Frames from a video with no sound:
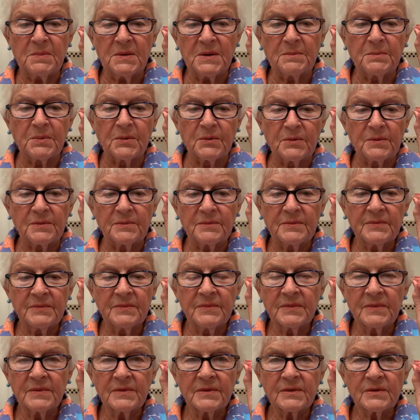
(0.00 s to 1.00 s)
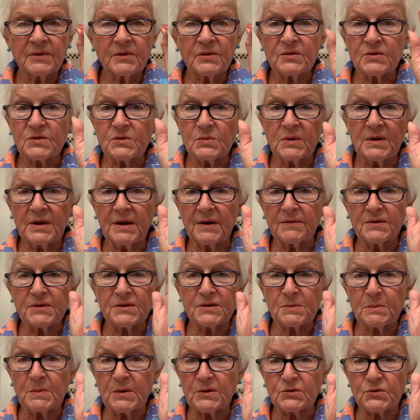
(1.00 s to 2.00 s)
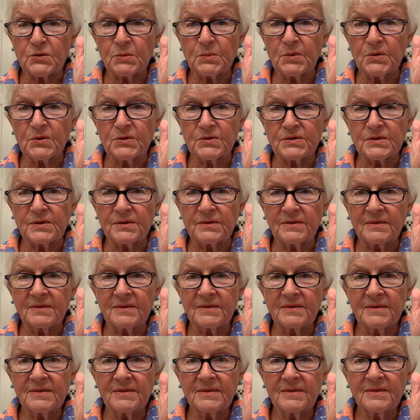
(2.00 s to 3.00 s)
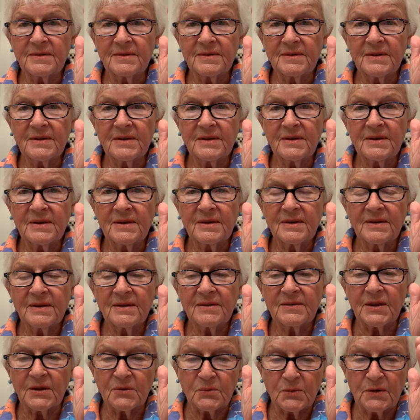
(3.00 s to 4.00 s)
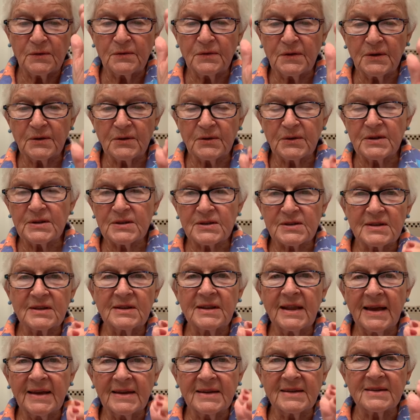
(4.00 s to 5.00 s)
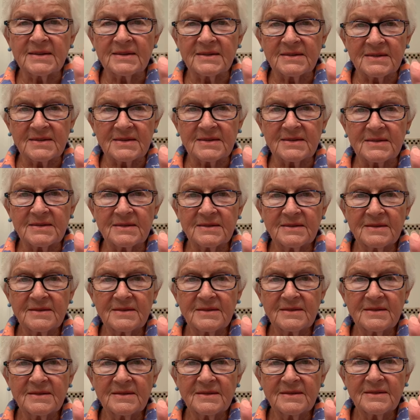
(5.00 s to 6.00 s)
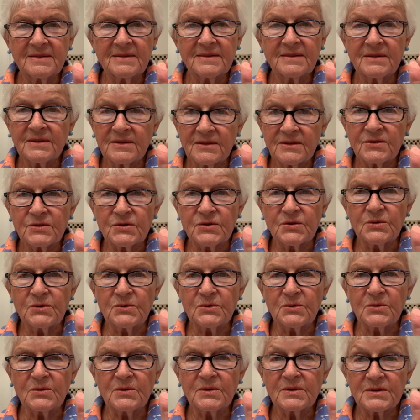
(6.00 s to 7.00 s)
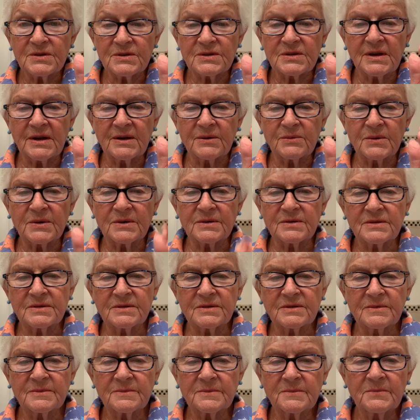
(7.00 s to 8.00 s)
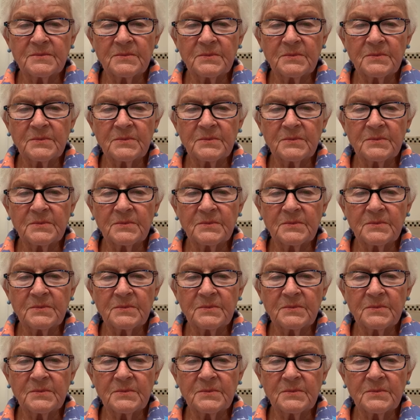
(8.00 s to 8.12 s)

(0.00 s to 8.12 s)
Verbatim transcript: people because we have a special person that we feel is likened to Cyrus.